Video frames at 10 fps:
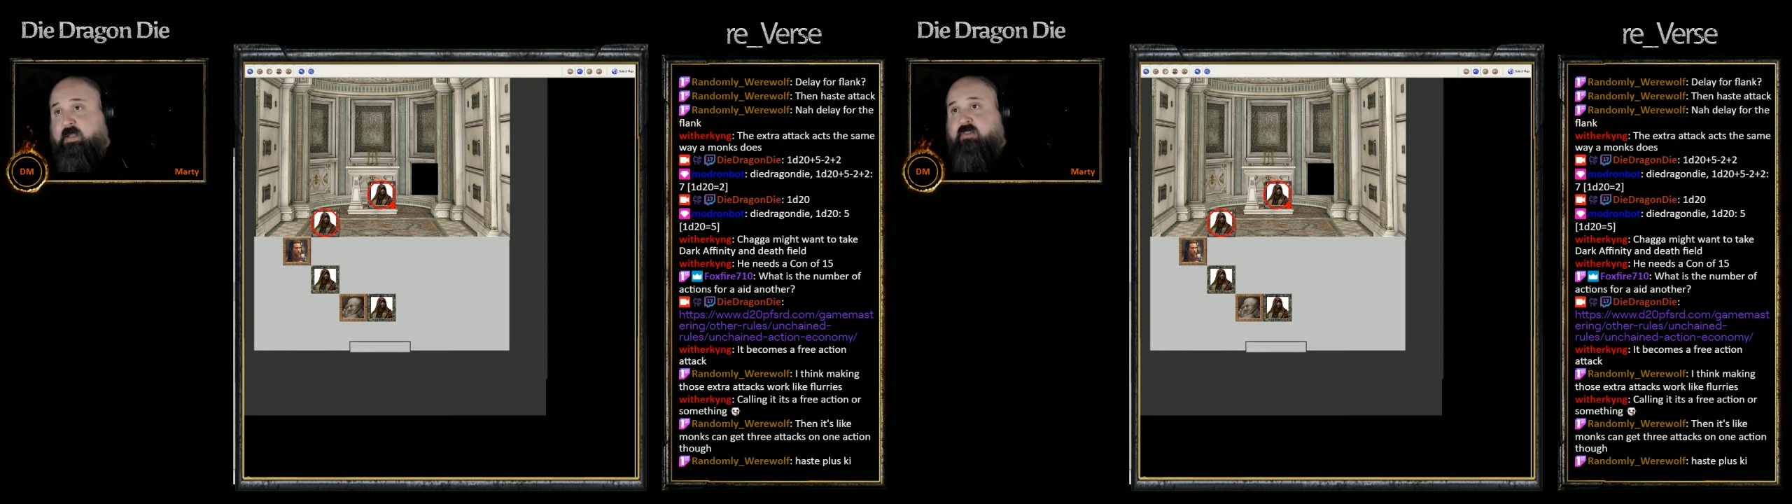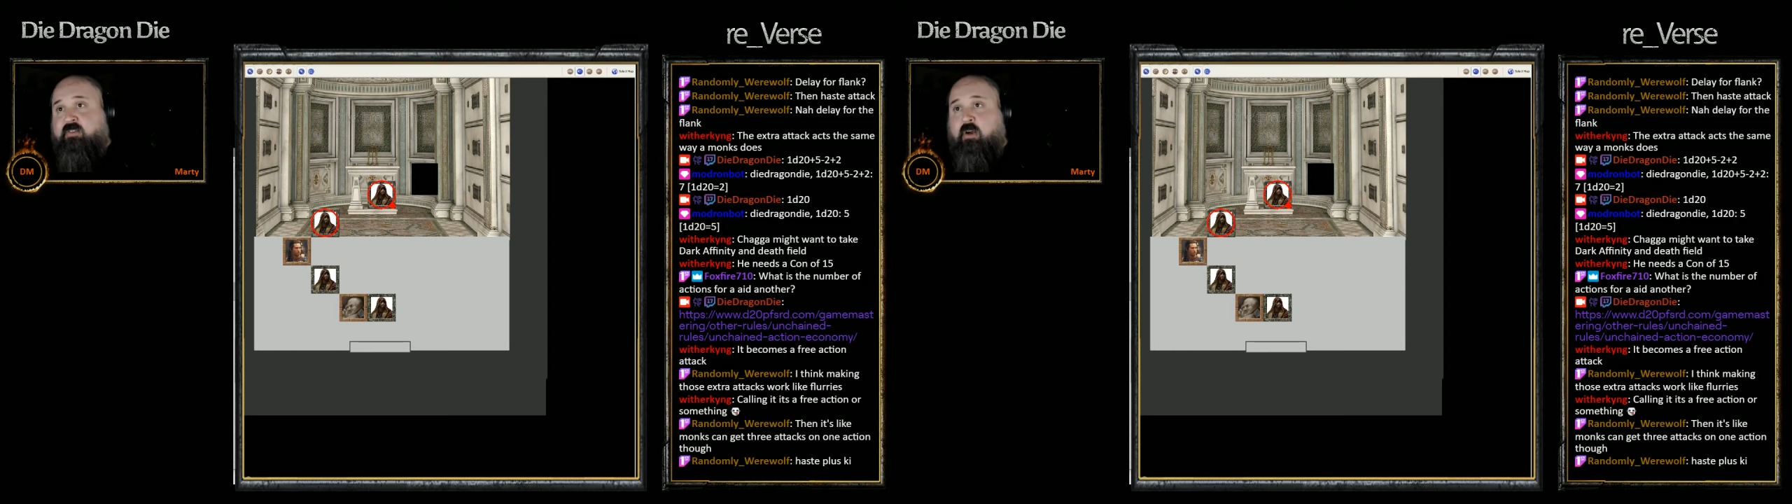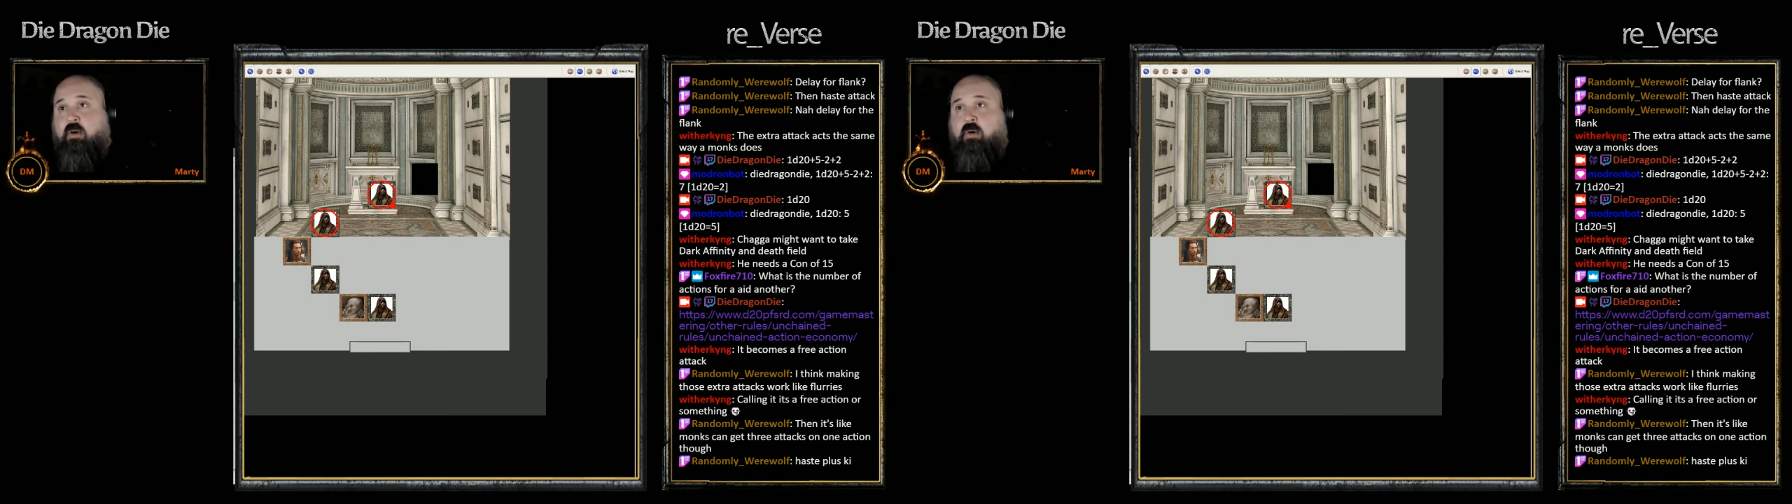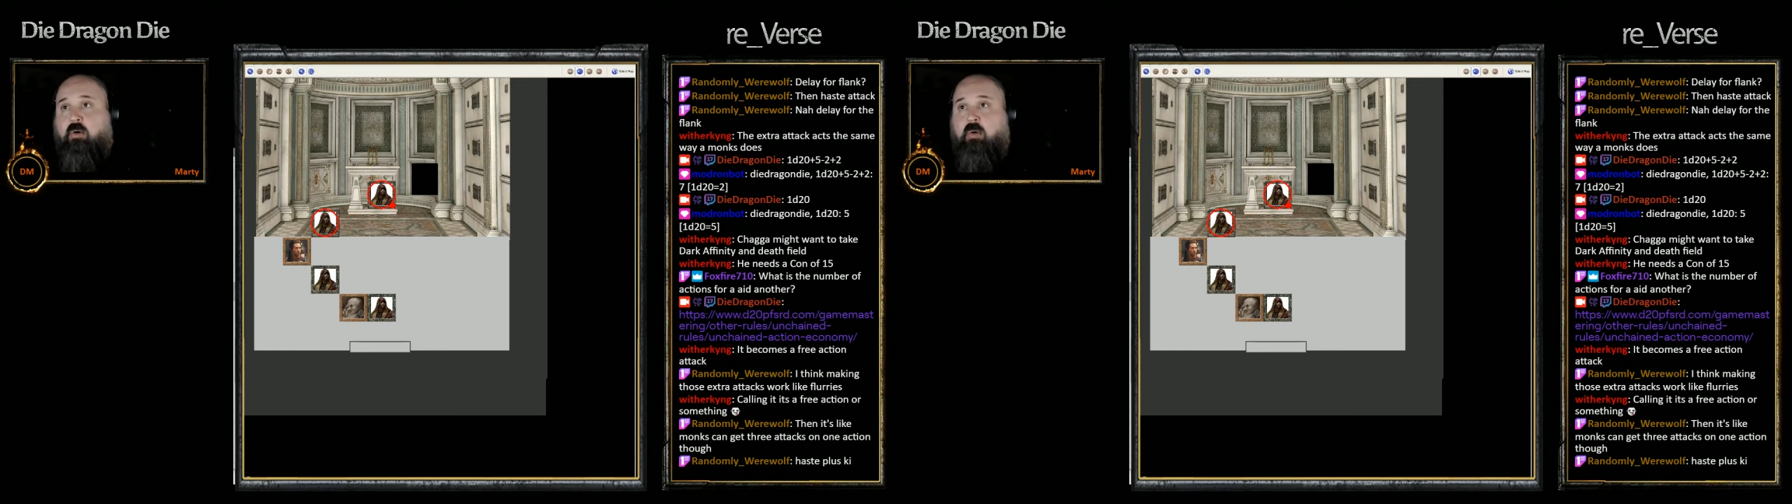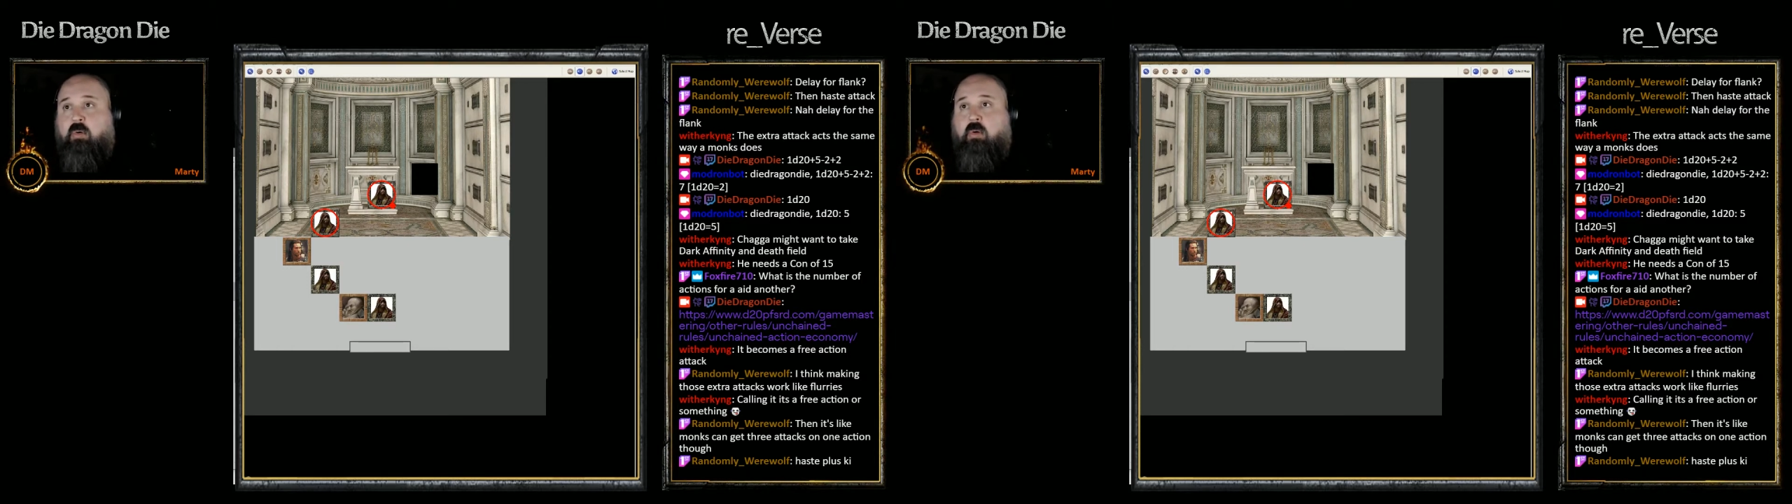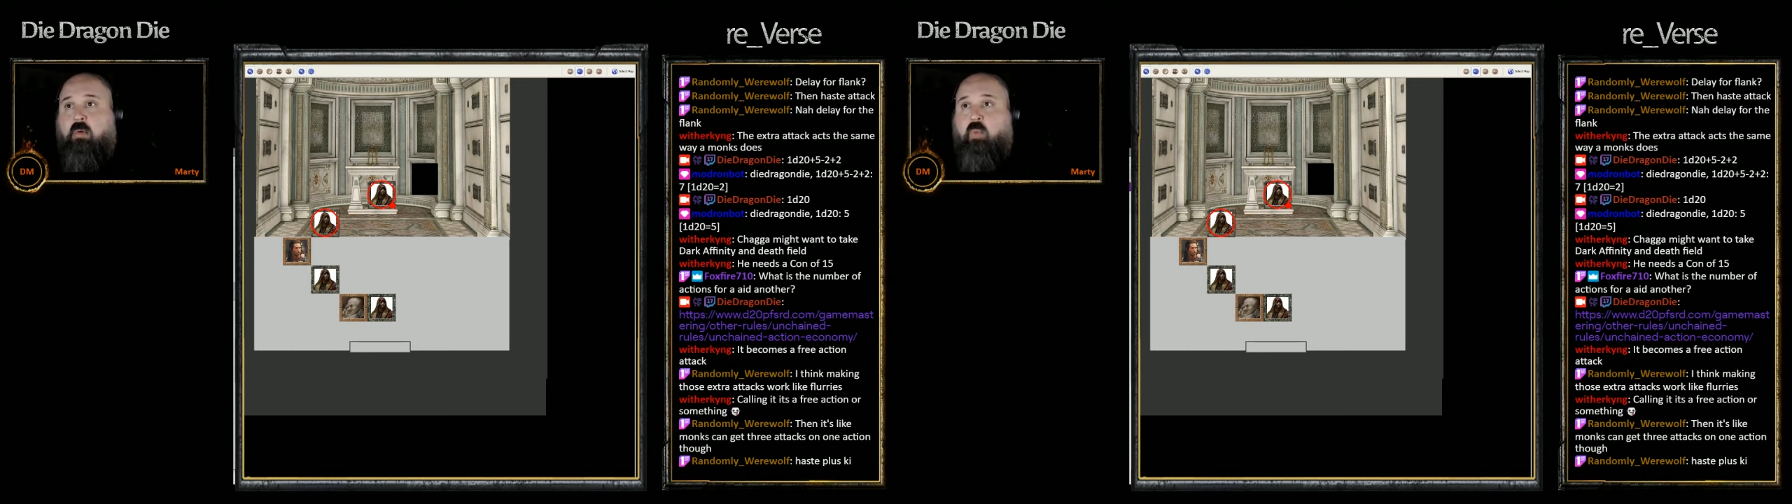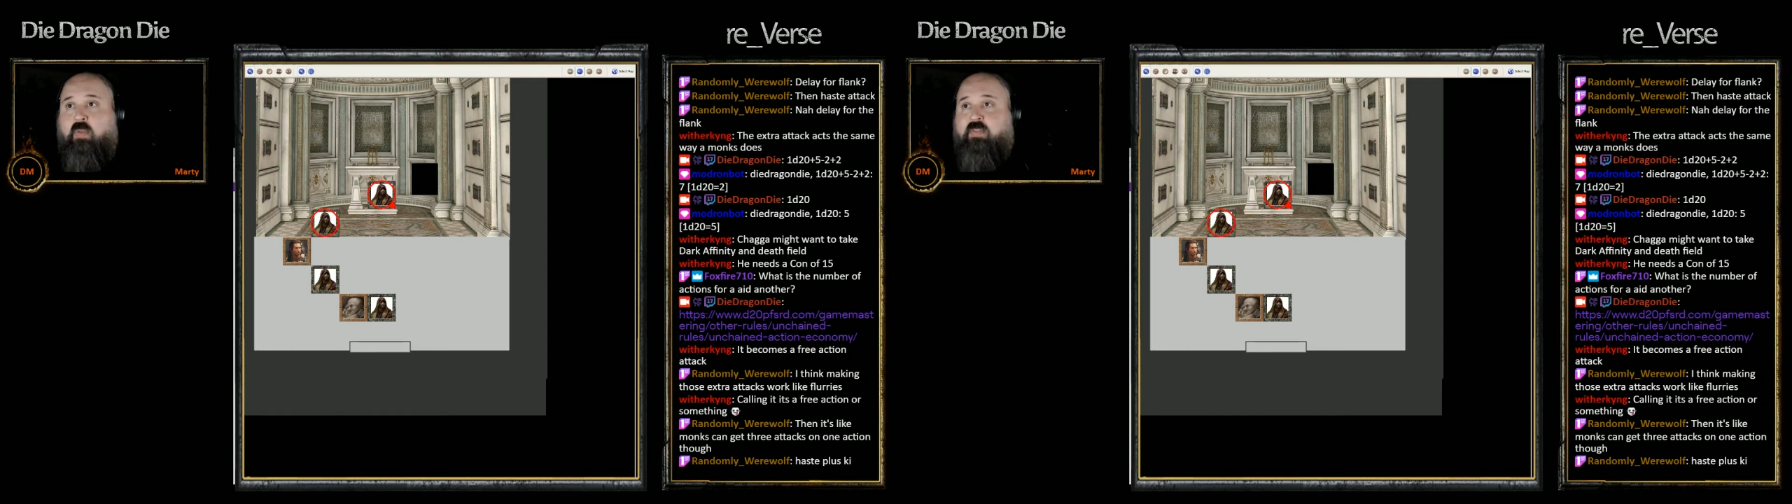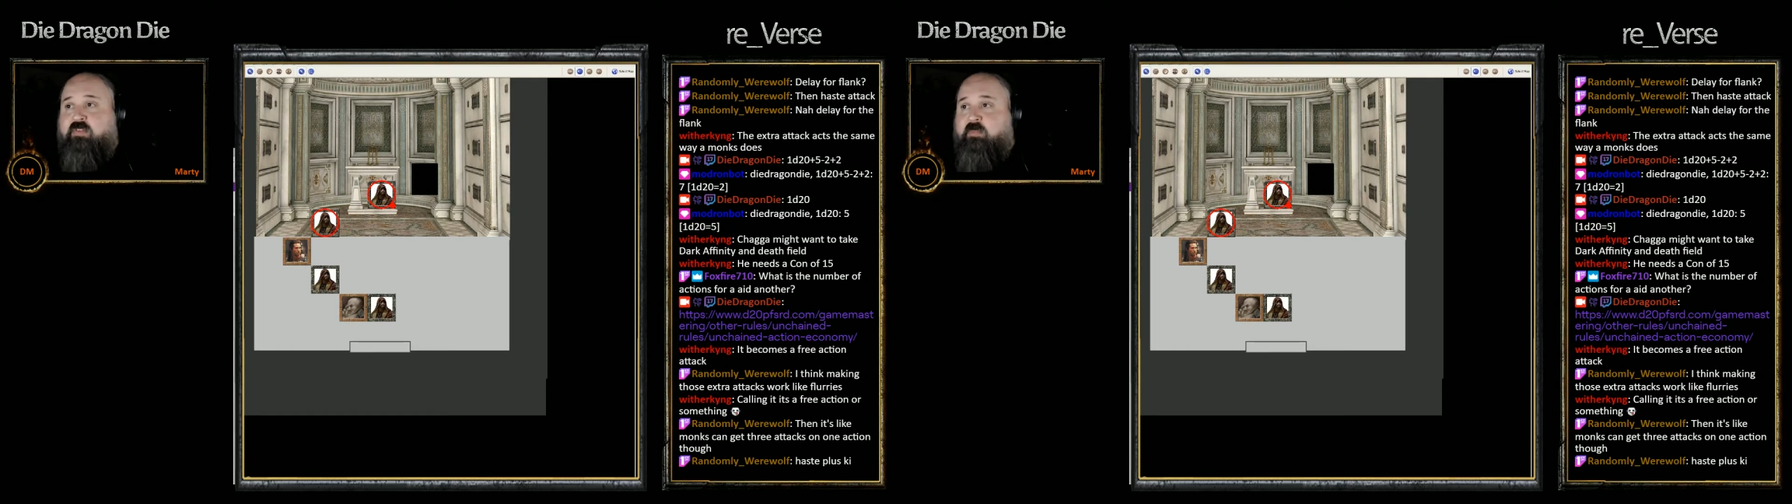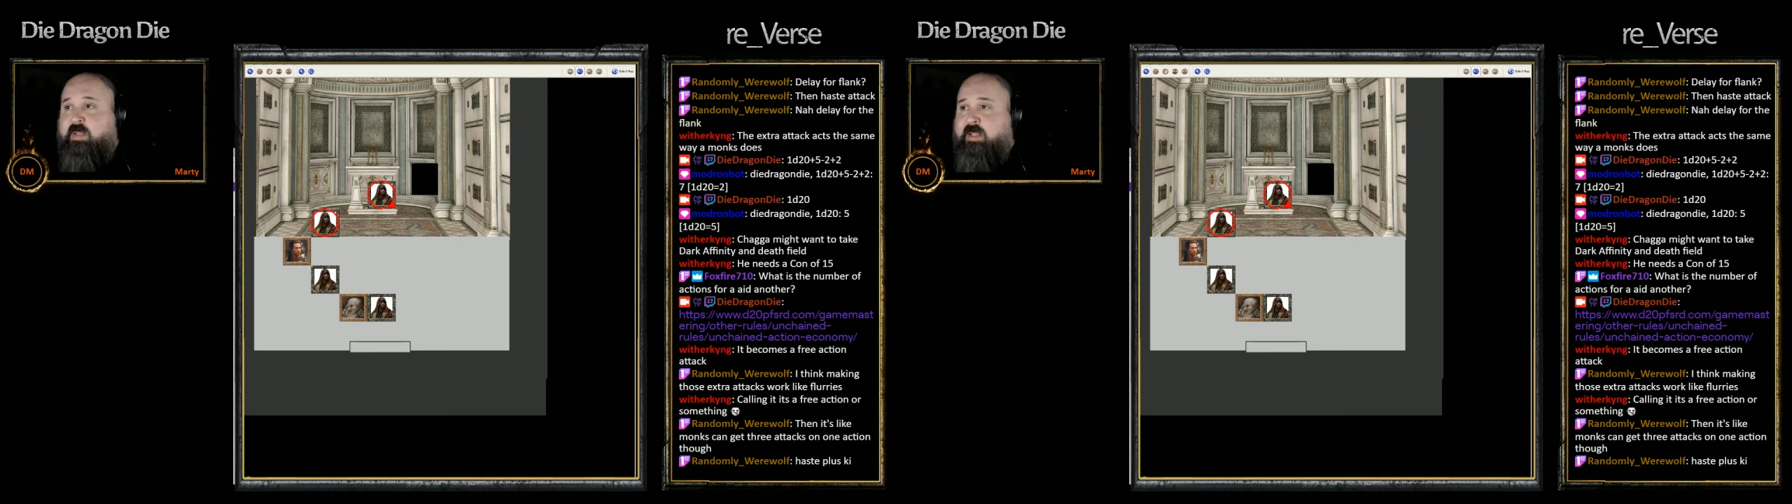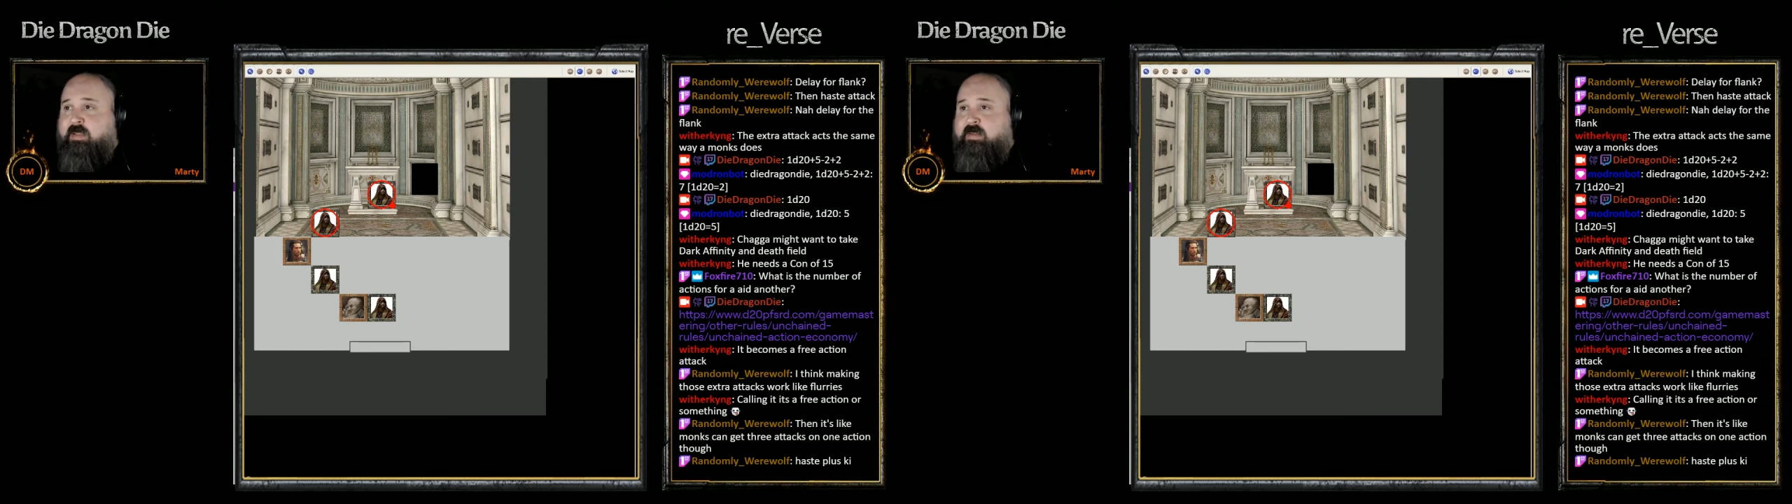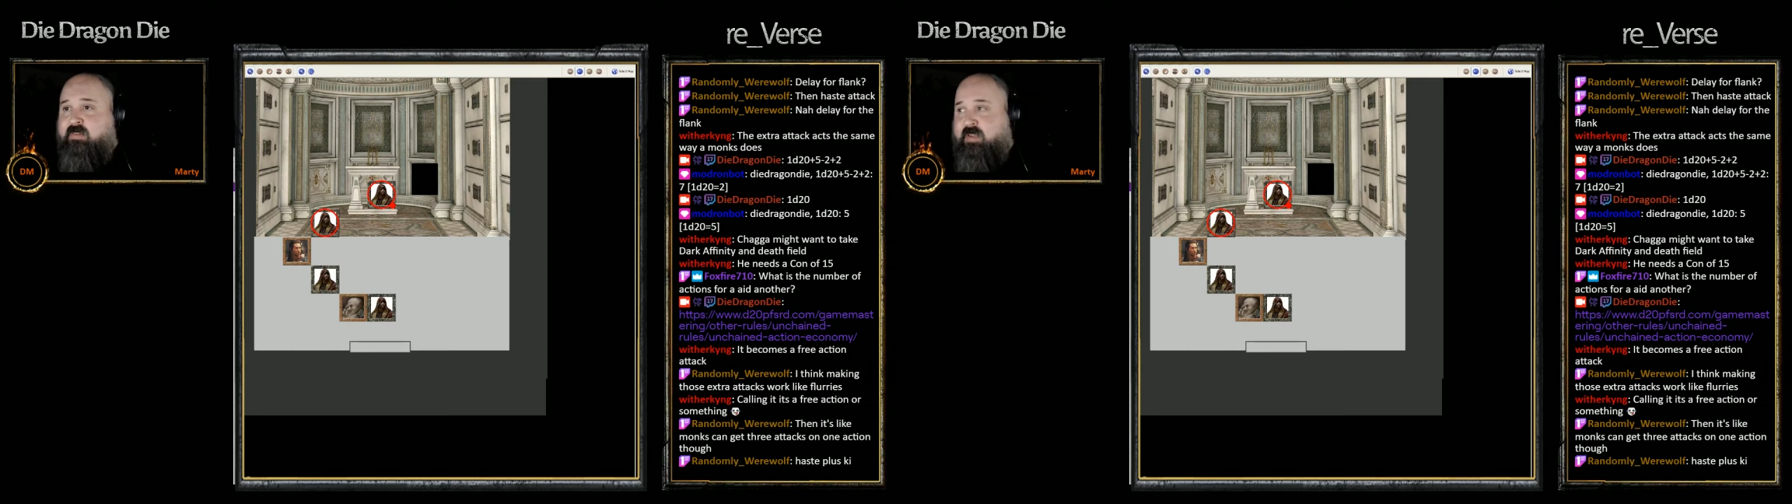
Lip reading: So what this means